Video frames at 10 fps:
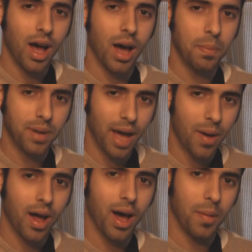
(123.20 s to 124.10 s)
up,
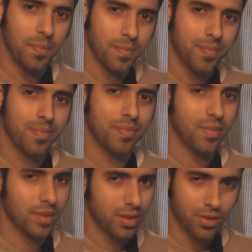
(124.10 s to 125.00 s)
down, up.
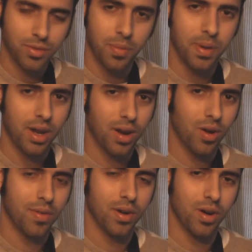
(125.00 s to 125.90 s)
Just repeat it
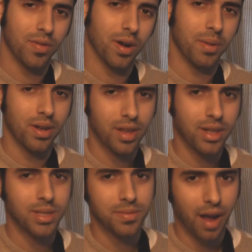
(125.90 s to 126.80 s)
over and over. I mean,
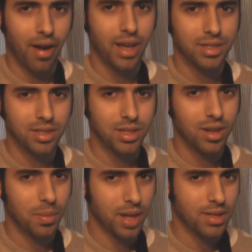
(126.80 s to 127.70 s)
there are some variations in
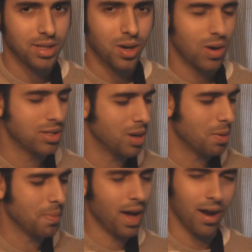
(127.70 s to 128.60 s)
there, but that's the chorus
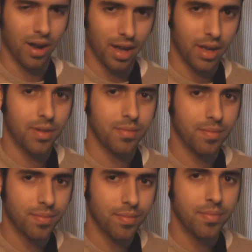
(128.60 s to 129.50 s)
strumming pattern. Like,
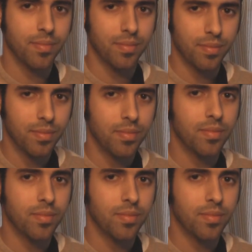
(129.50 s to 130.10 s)
it